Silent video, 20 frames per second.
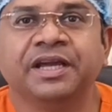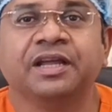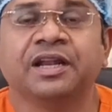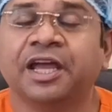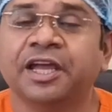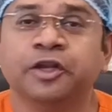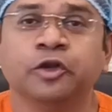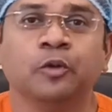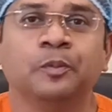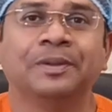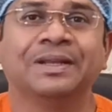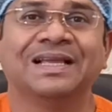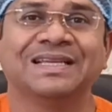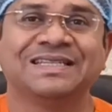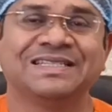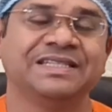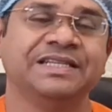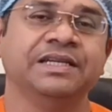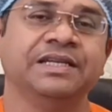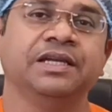
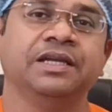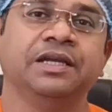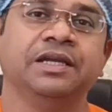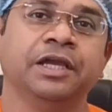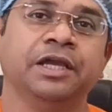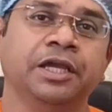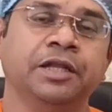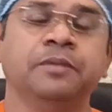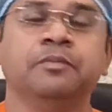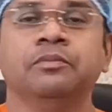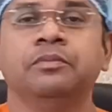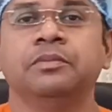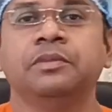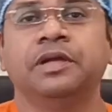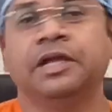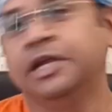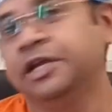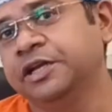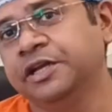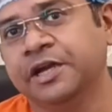rhinoplasty in
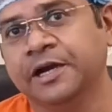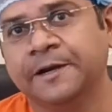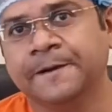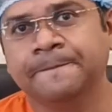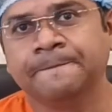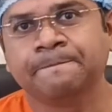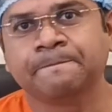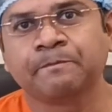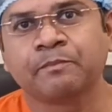India.